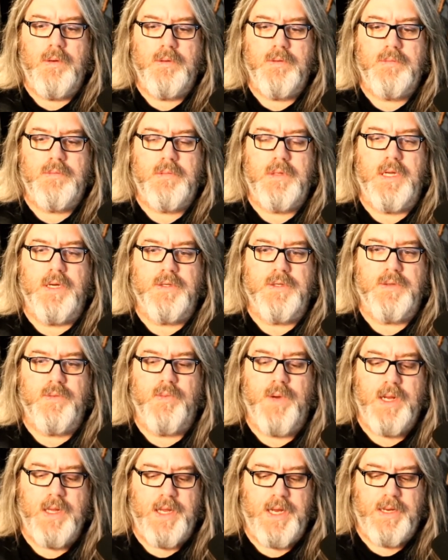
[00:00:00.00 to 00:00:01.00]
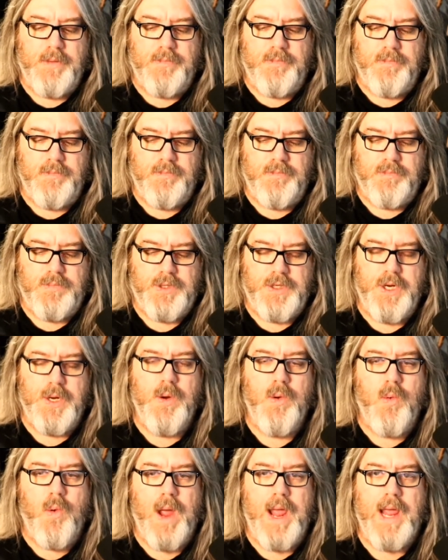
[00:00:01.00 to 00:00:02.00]
there's really
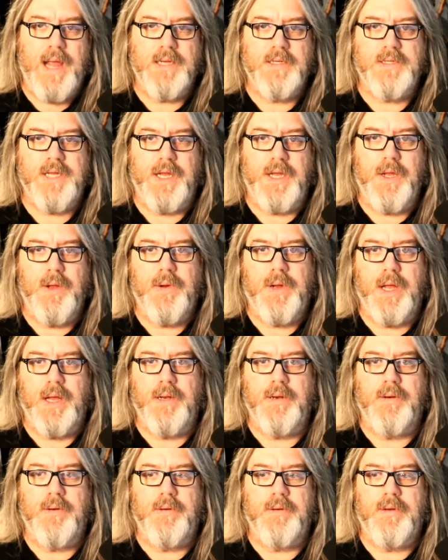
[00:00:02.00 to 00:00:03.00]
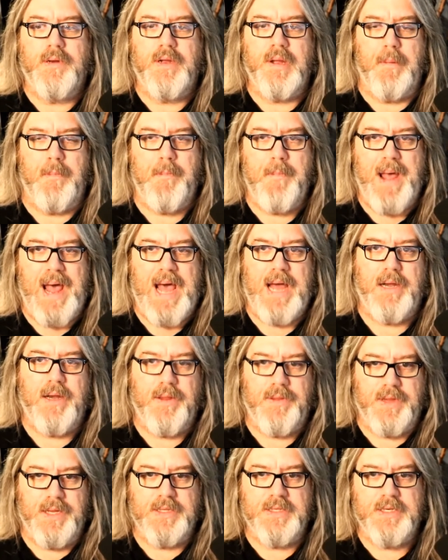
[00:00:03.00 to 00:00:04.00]
two ways that you can combat
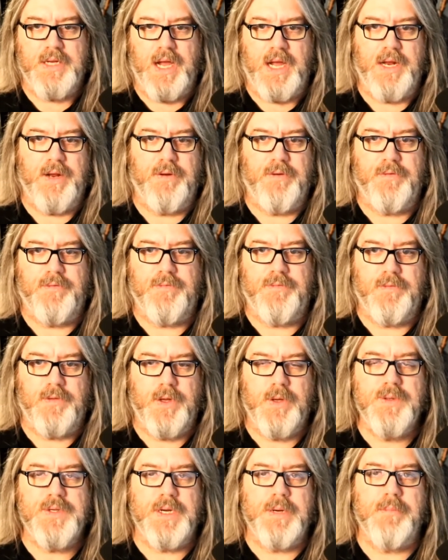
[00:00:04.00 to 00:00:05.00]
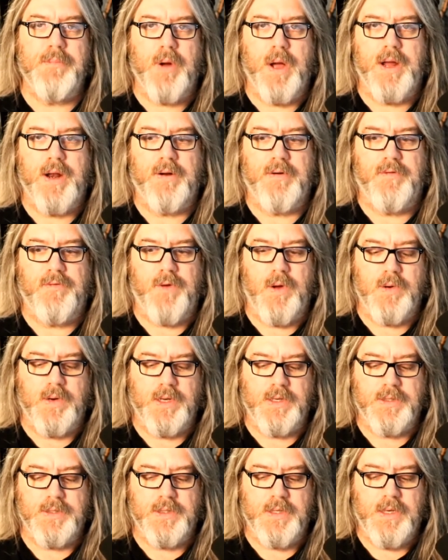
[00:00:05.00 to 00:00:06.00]
this kind of losing product
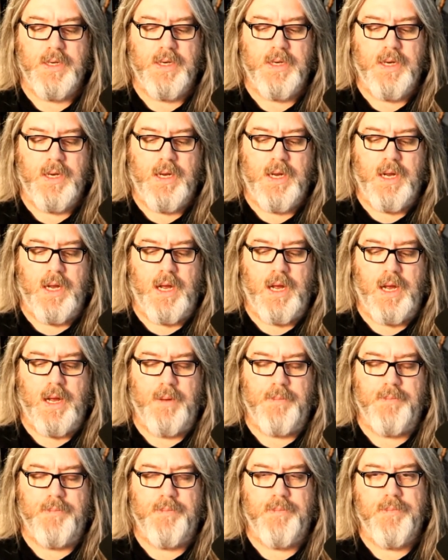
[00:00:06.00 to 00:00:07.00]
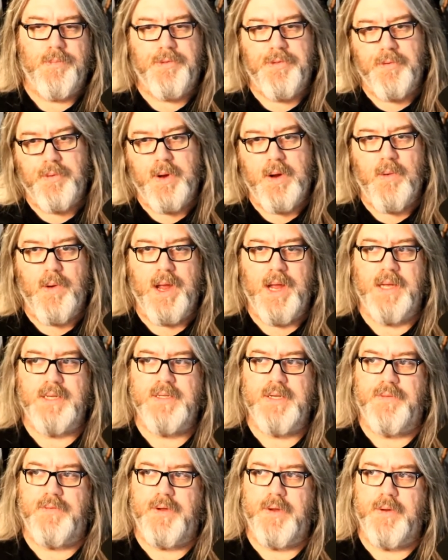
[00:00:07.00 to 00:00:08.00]
focus. Um, three ways
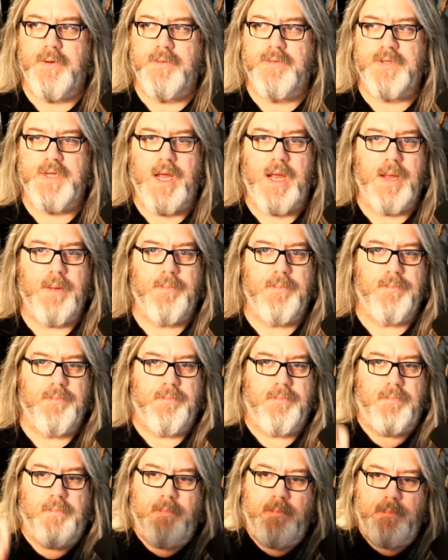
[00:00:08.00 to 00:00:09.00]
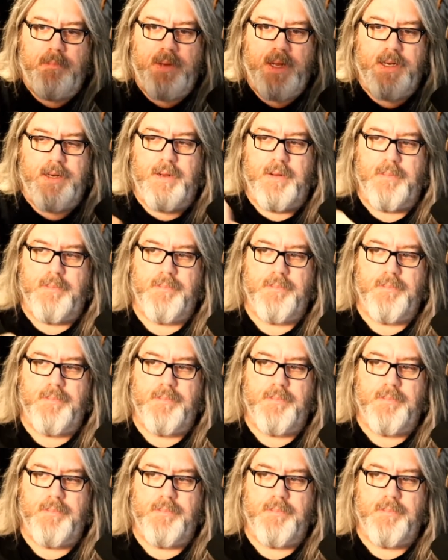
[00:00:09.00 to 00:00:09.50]
if you say pin a